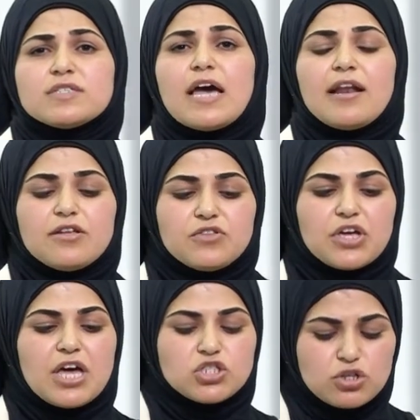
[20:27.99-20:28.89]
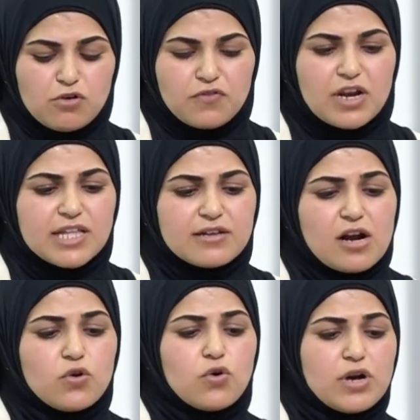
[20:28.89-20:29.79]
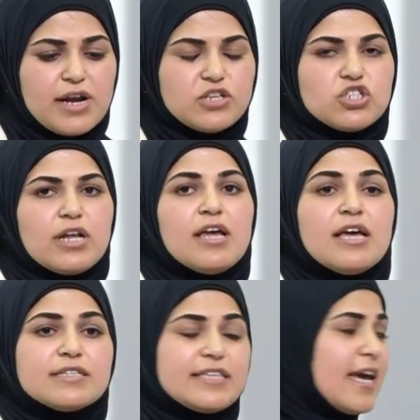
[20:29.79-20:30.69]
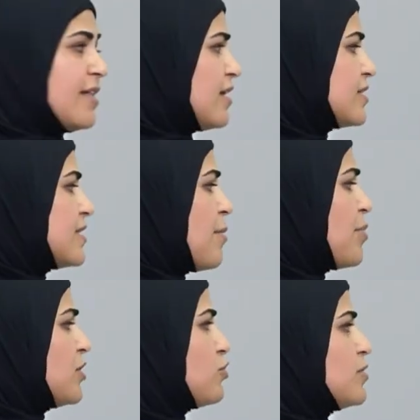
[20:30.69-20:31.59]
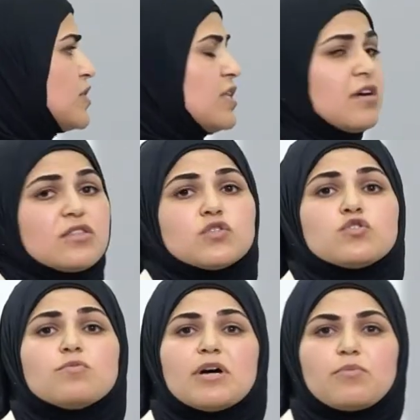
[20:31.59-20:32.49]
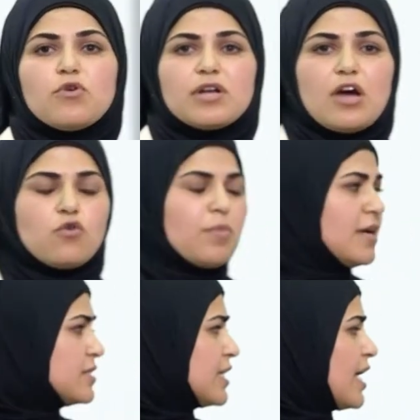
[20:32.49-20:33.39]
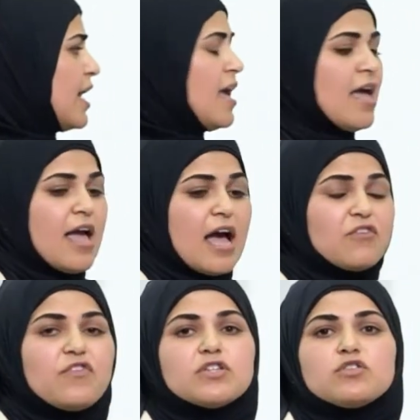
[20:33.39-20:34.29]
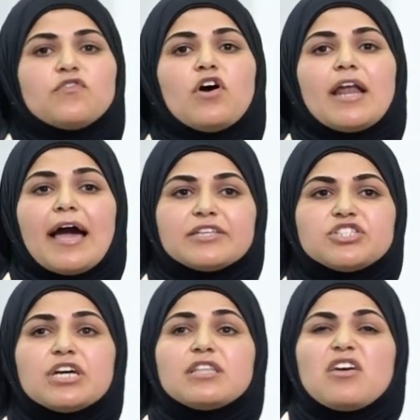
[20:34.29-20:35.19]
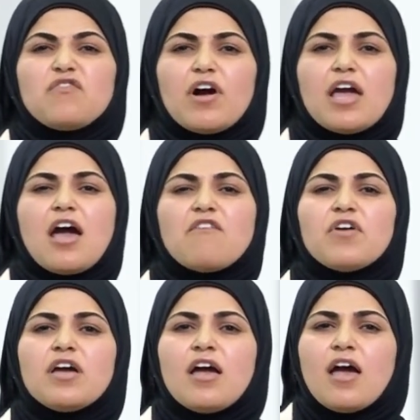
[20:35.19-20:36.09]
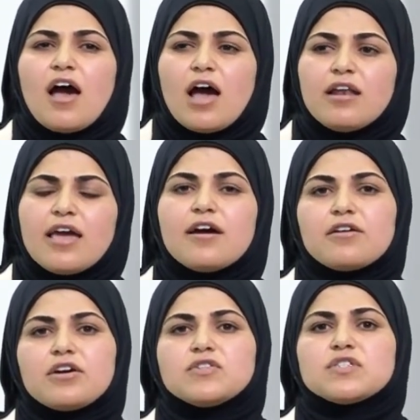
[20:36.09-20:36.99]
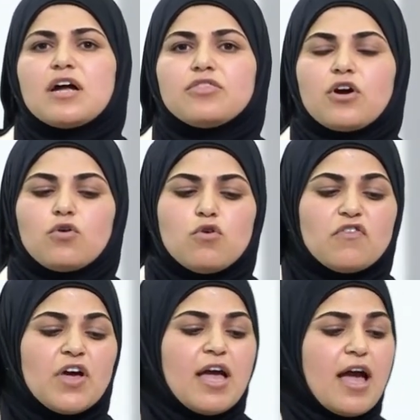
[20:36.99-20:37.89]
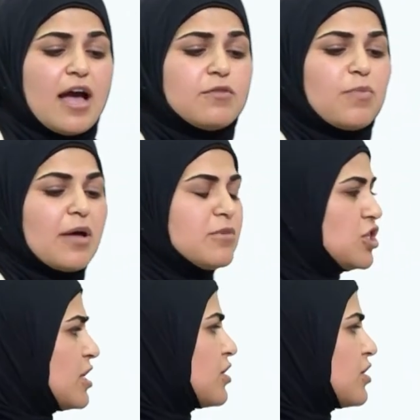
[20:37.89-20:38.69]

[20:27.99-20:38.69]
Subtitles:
is an indication of the lateral correlation. Second example, depositing this Super Bowl nanoparticle. And first of all, I checked if I have a layering inside the groove, and by measuring